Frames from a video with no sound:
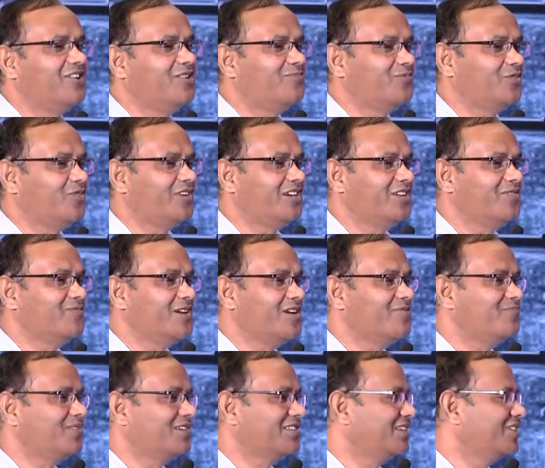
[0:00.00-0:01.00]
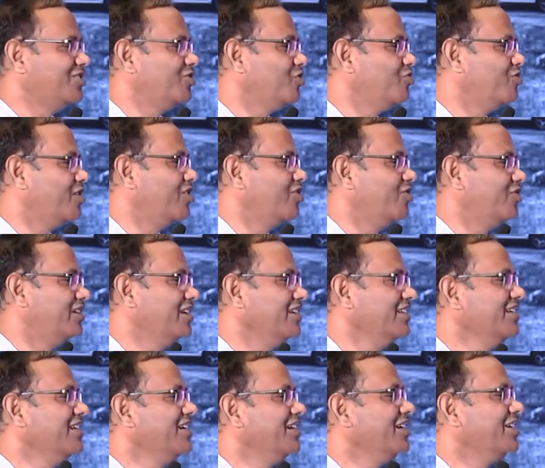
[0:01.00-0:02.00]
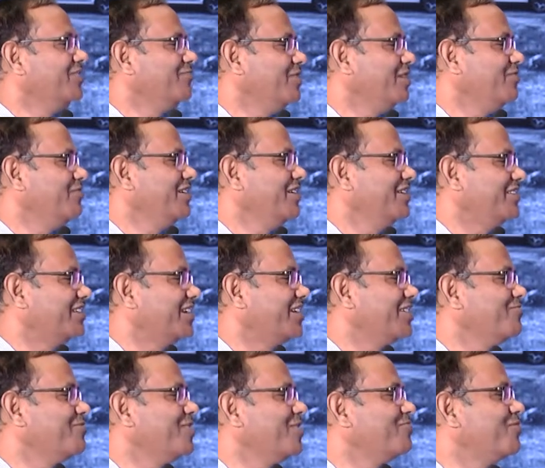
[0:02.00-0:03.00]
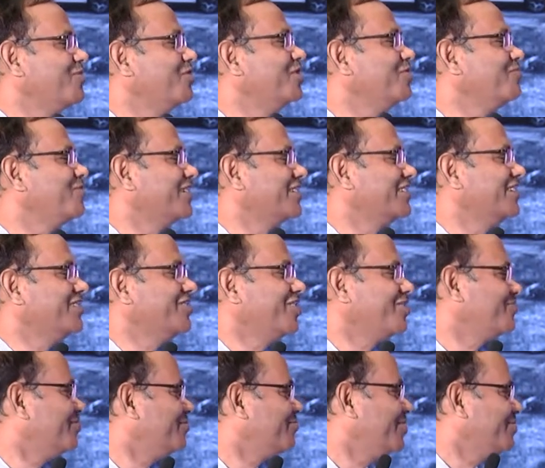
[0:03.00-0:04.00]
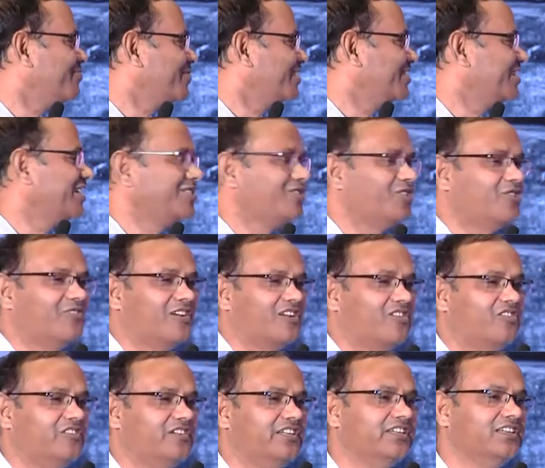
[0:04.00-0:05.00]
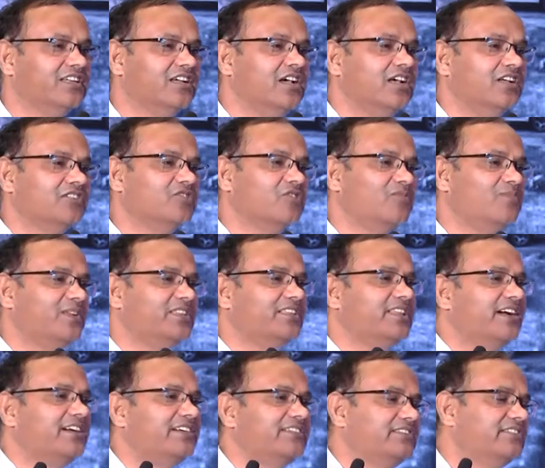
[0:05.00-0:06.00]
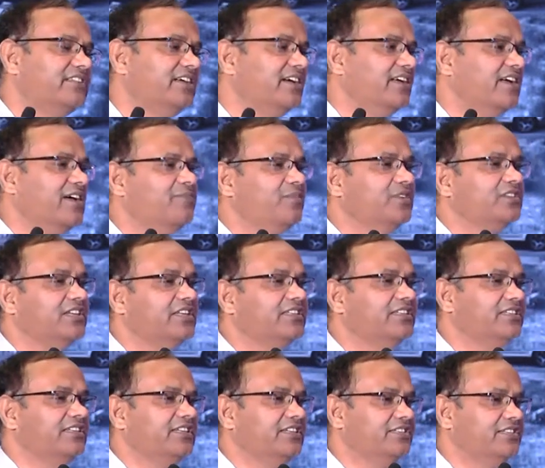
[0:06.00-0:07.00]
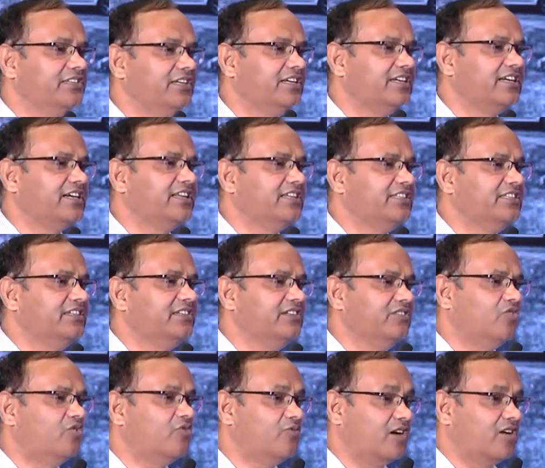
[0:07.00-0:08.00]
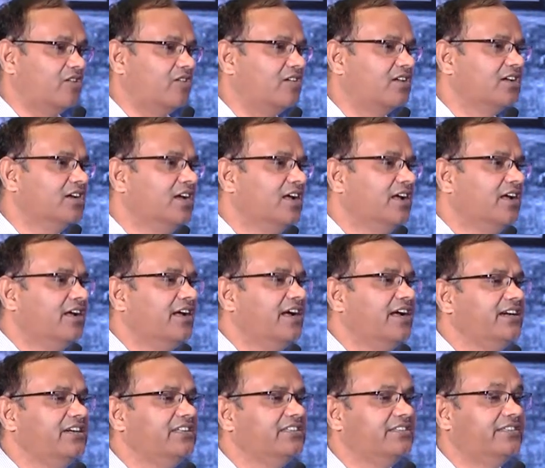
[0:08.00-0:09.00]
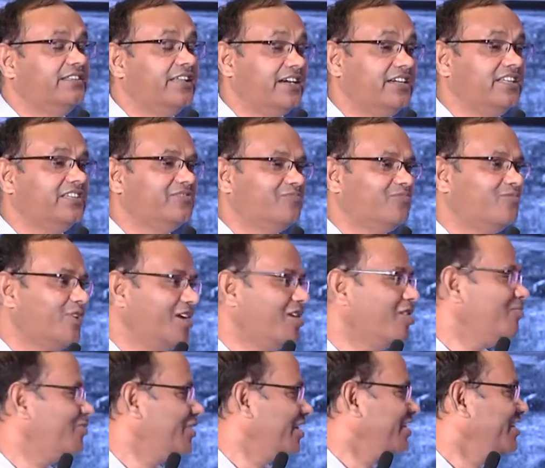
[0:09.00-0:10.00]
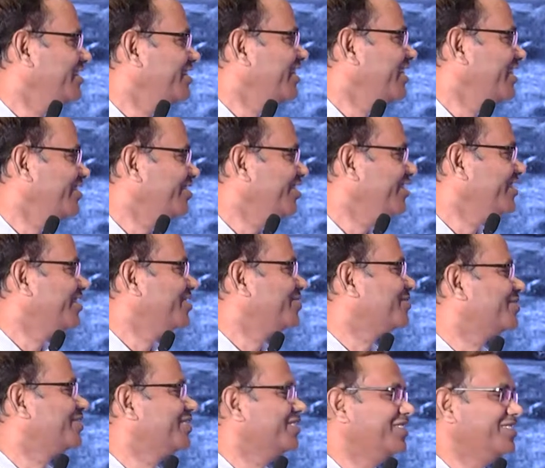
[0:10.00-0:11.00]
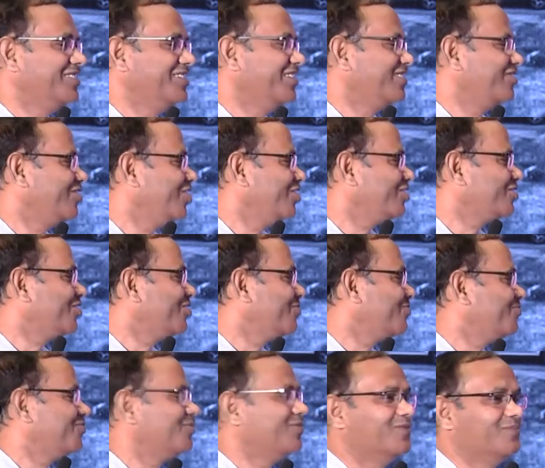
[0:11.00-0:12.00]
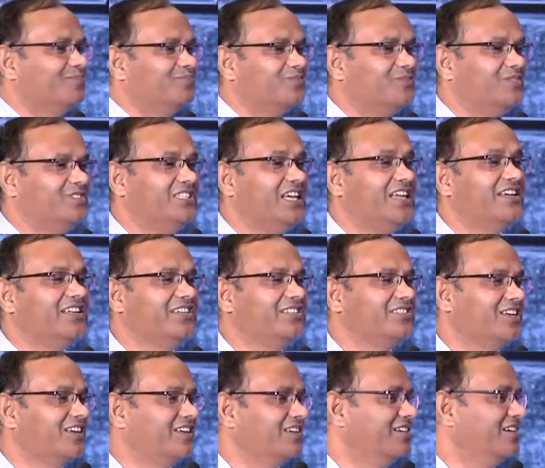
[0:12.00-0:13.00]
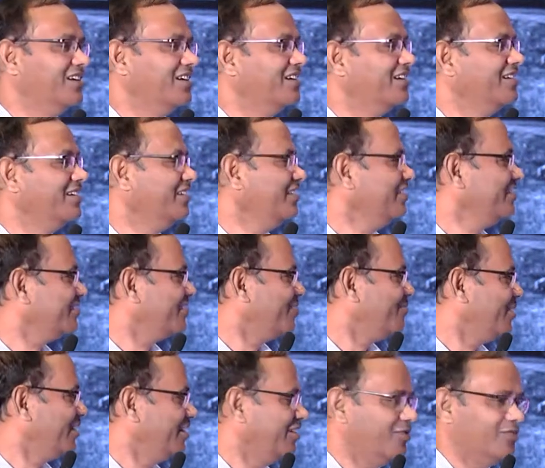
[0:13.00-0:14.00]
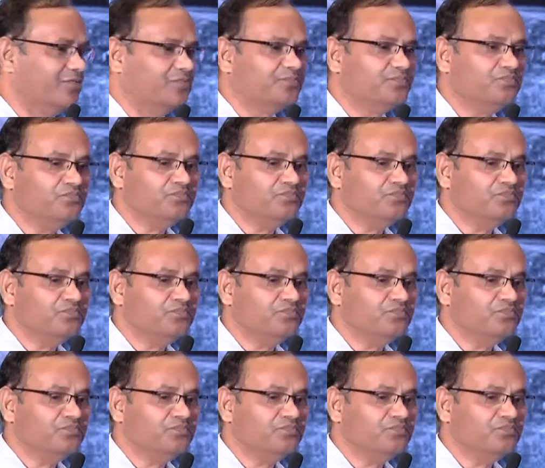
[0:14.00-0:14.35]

of 25% overloading, it may be 35, 40% or 50% overloading. So with that the efficiency is increasing overall and that is one of the reason actually this uh, the cost of generation is coming down.